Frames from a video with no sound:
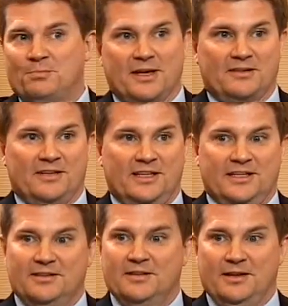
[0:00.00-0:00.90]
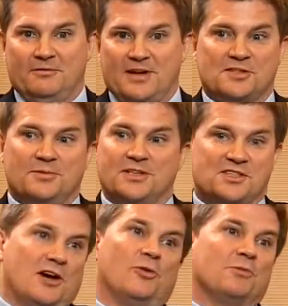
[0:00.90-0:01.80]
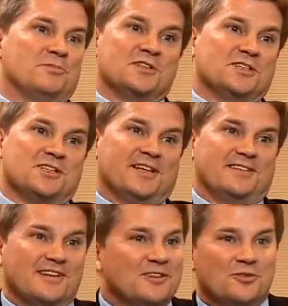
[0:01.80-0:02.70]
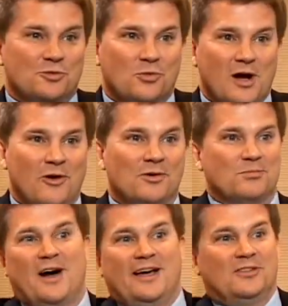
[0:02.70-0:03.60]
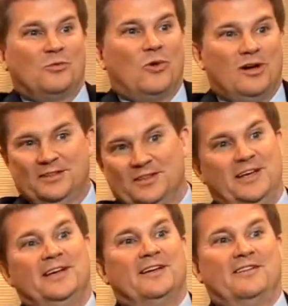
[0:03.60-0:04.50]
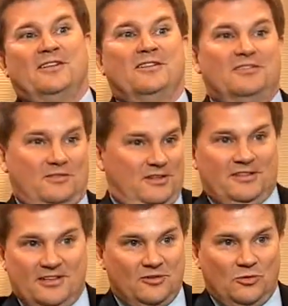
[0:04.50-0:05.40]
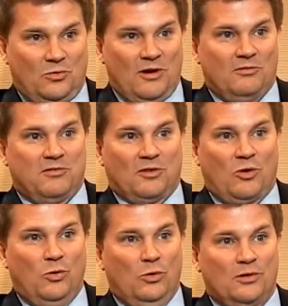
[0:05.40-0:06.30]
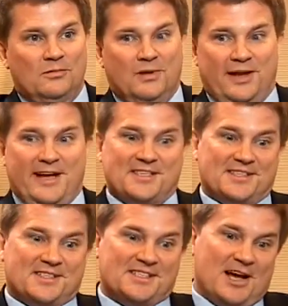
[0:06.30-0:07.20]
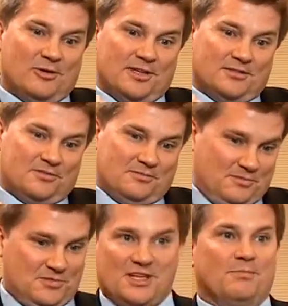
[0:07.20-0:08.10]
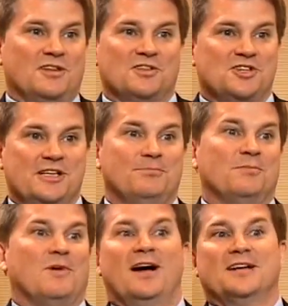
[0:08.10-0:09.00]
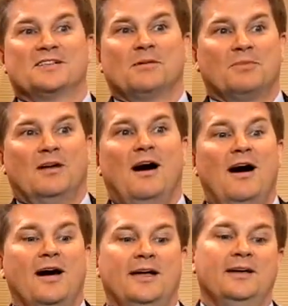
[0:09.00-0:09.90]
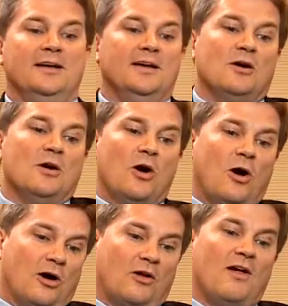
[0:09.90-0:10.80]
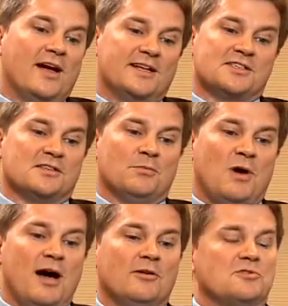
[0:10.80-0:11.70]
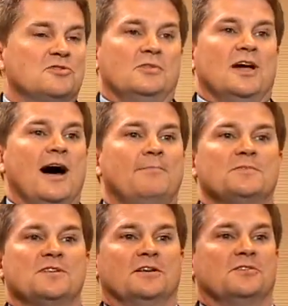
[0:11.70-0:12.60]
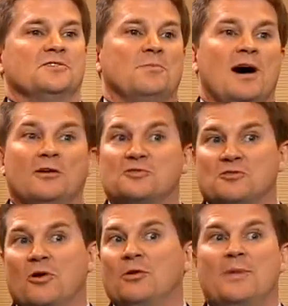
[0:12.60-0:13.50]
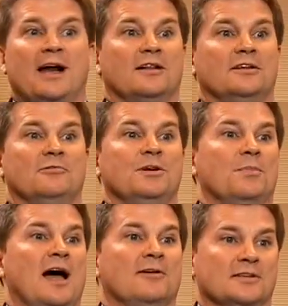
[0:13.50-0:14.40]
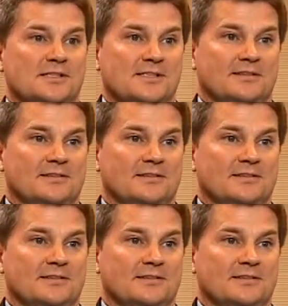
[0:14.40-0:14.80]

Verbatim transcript: to pick the investment, selling the position that didn't do well and buying the one that, that did do well for the quarter, in essence, selling something cheap and buying something high, our clients in the models do the opposite because the models are automatically rebalanced.